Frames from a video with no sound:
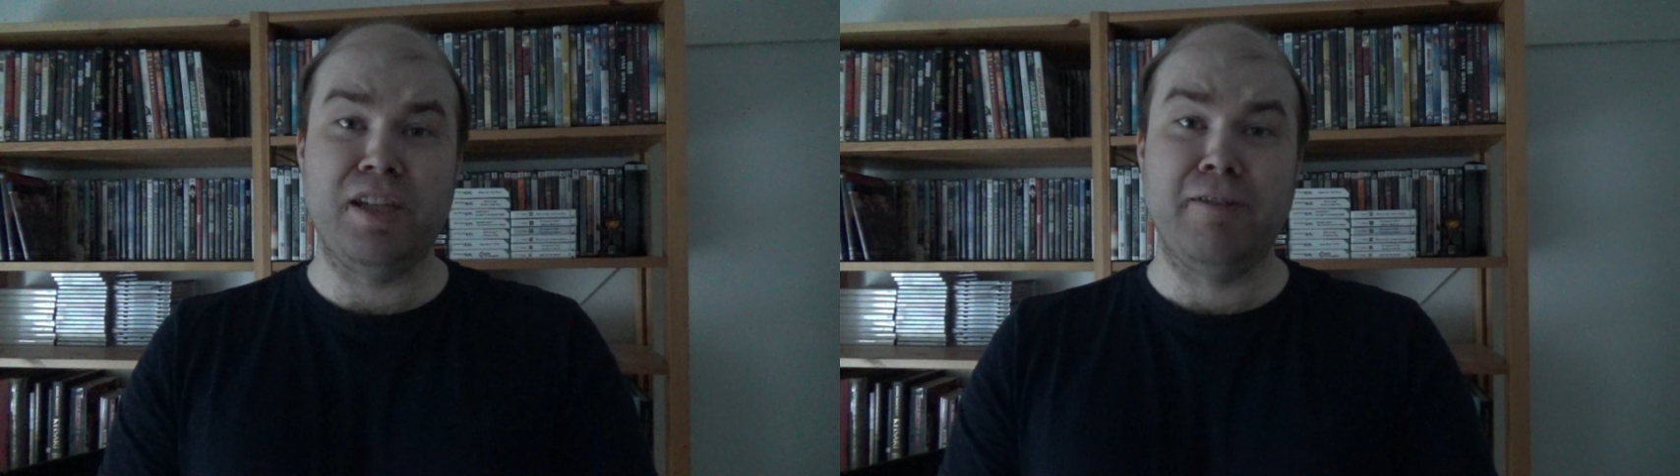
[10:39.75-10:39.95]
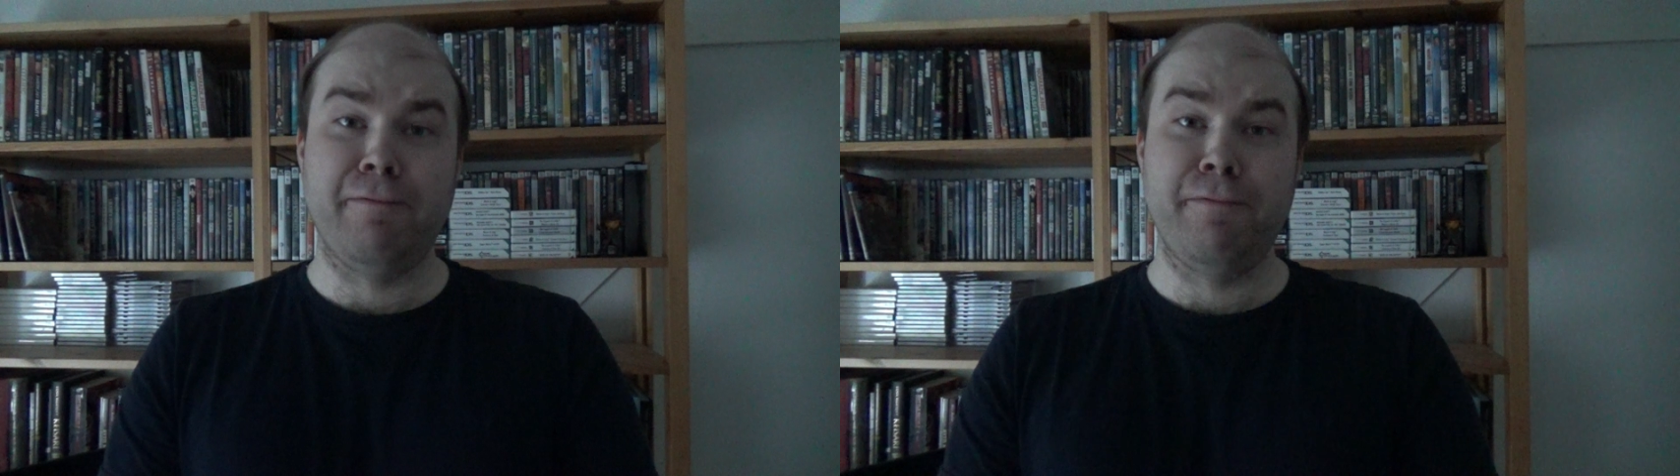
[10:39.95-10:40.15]

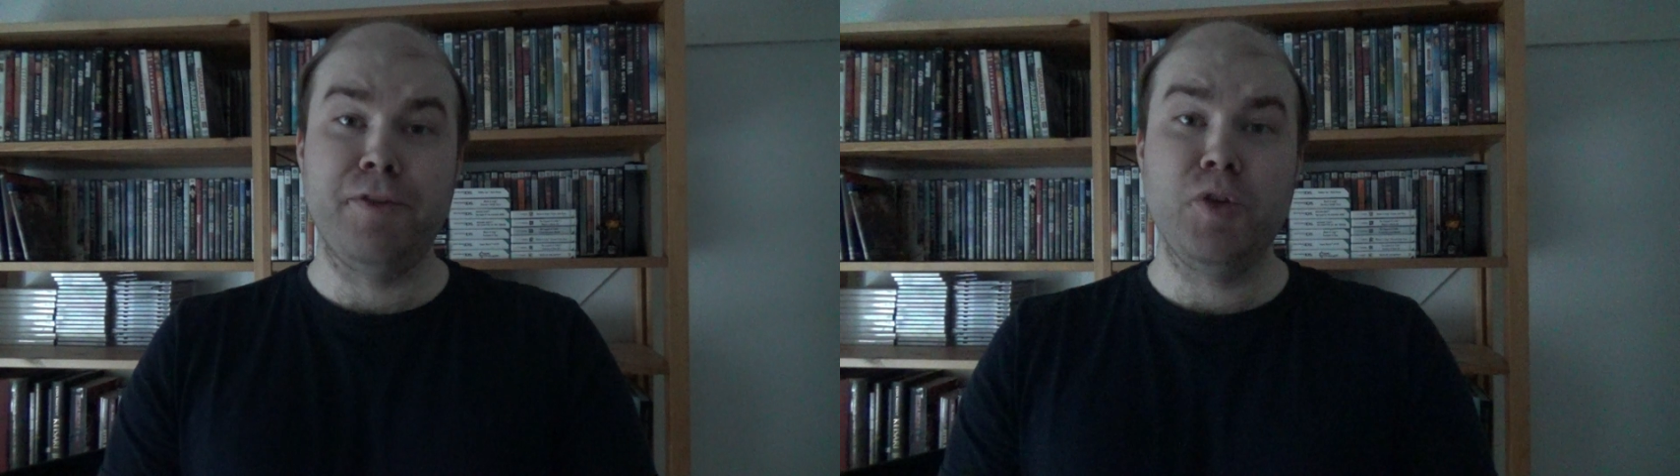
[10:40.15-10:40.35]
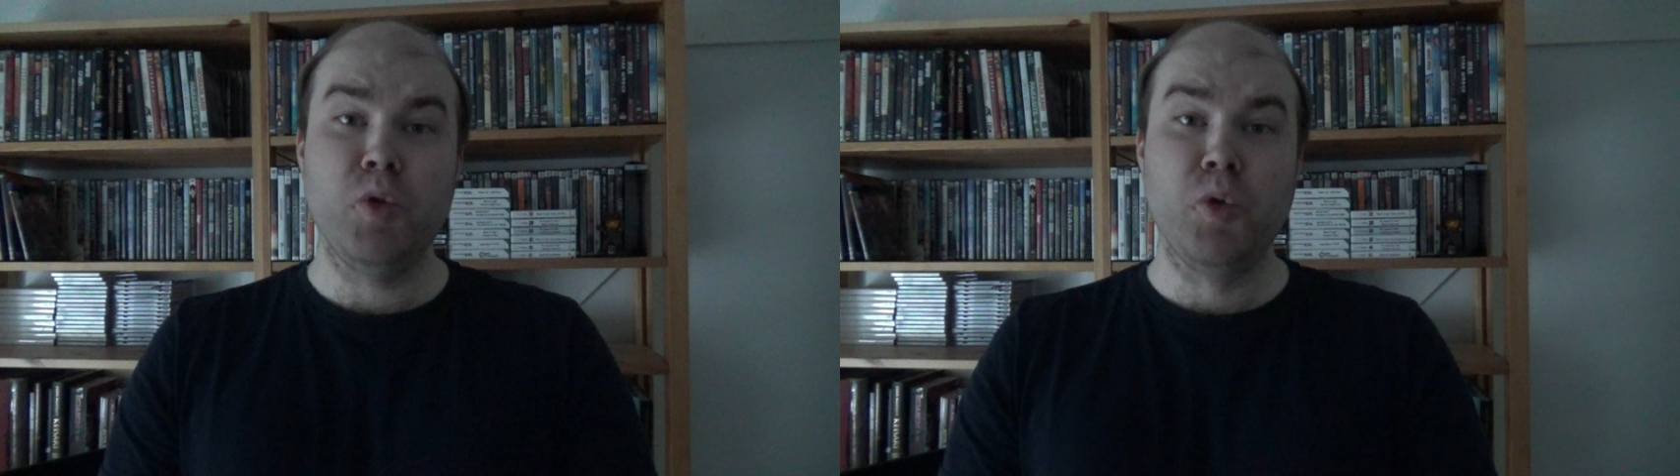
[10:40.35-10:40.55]

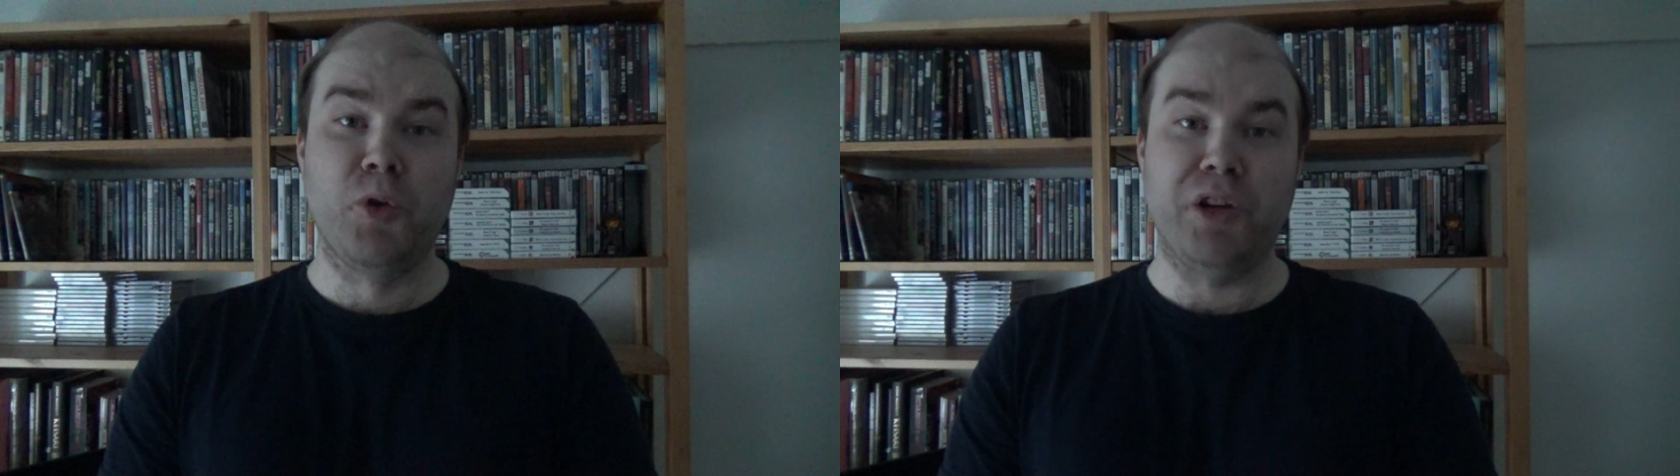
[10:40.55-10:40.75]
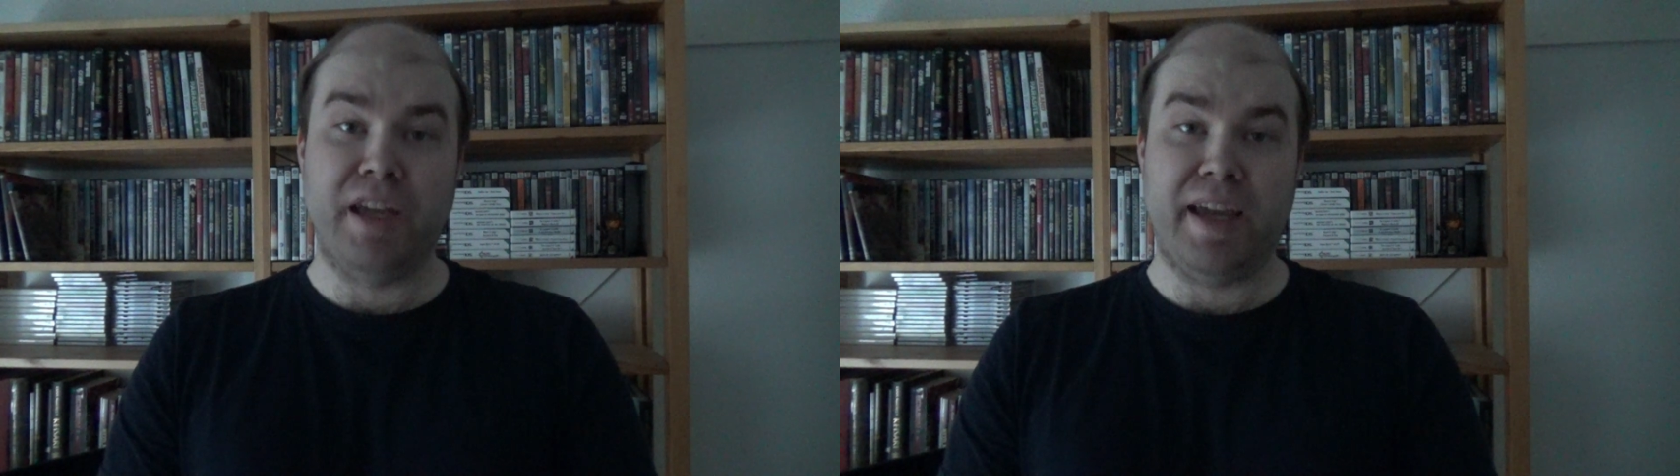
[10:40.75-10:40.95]

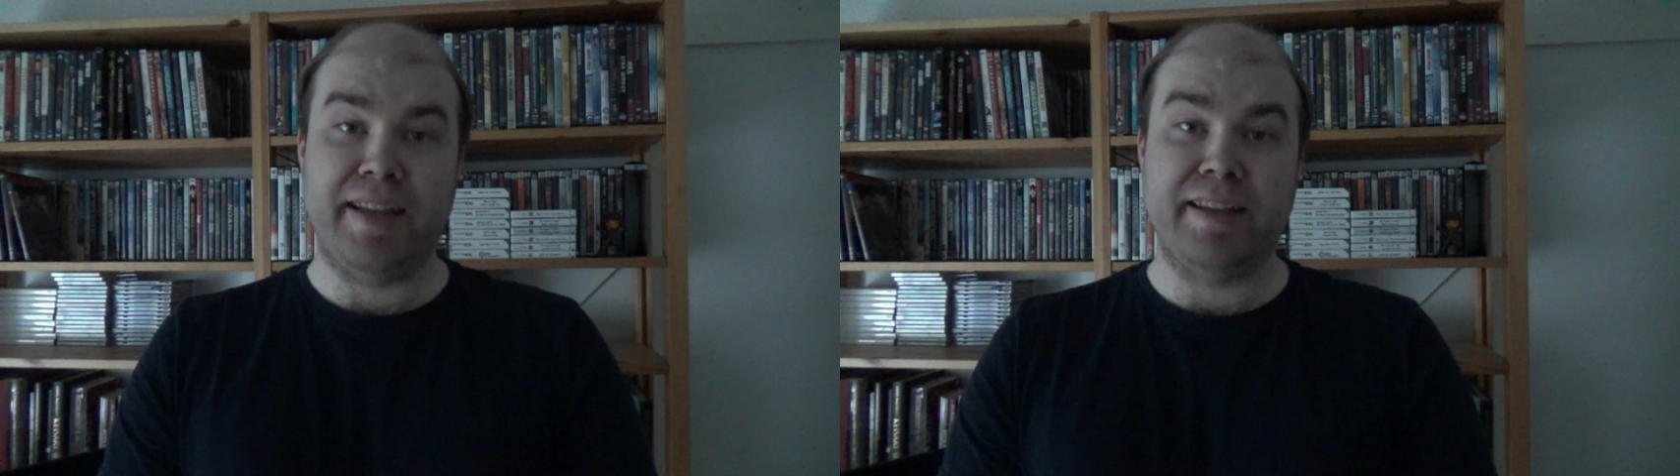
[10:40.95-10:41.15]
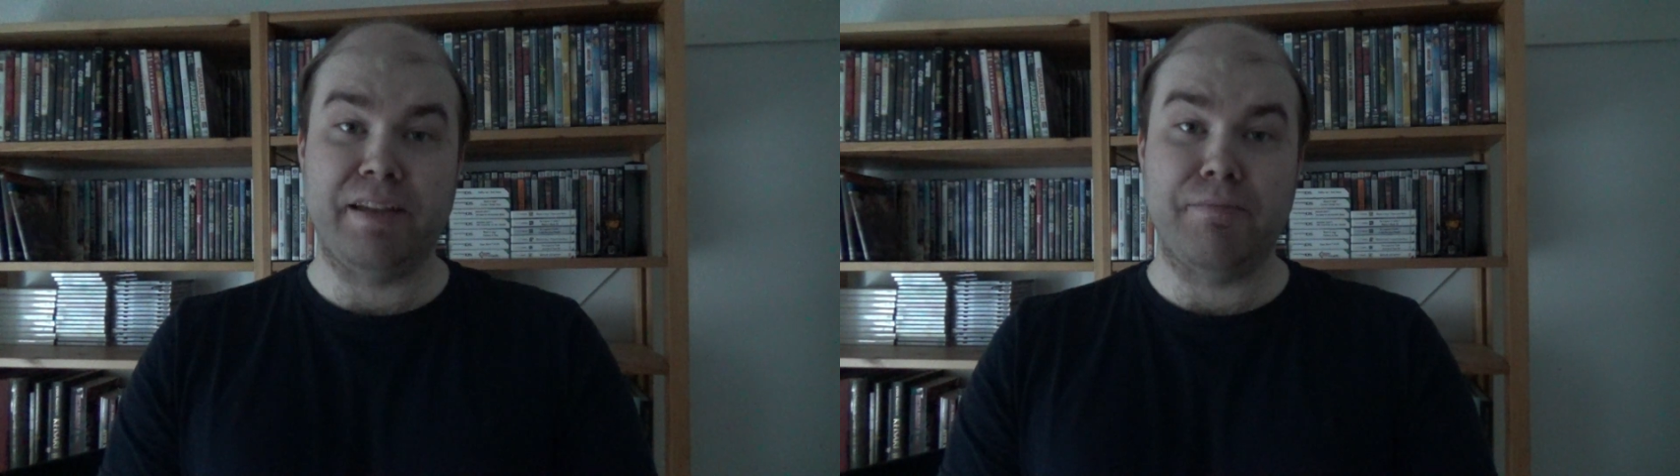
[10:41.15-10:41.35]

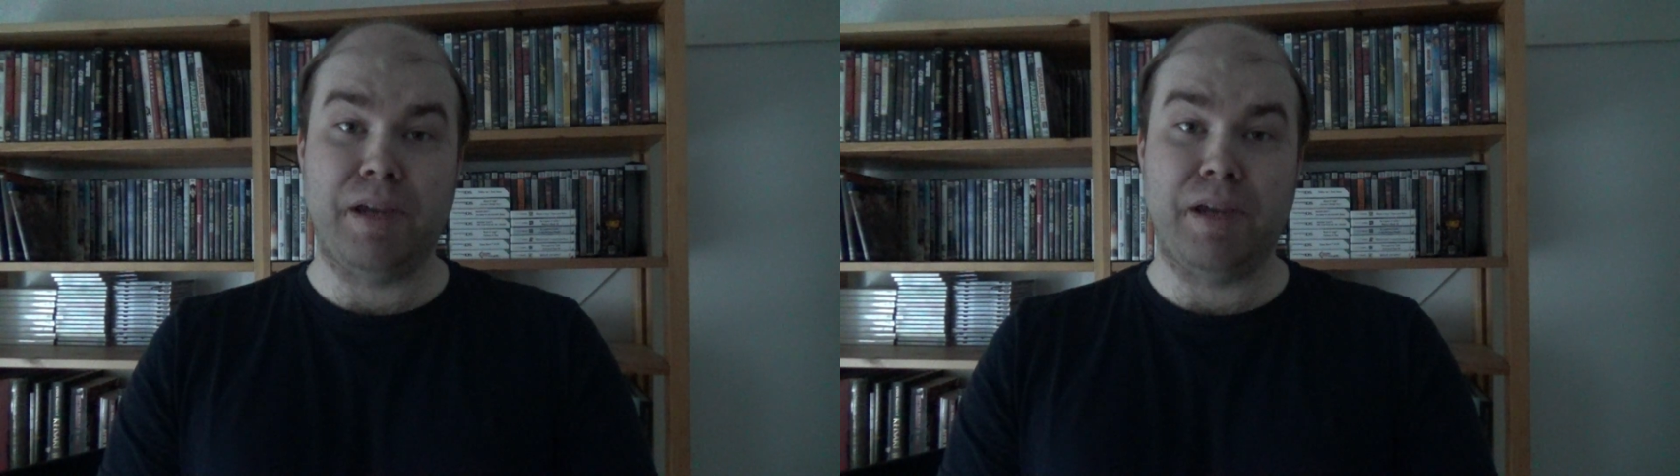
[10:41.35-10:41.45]
infuriating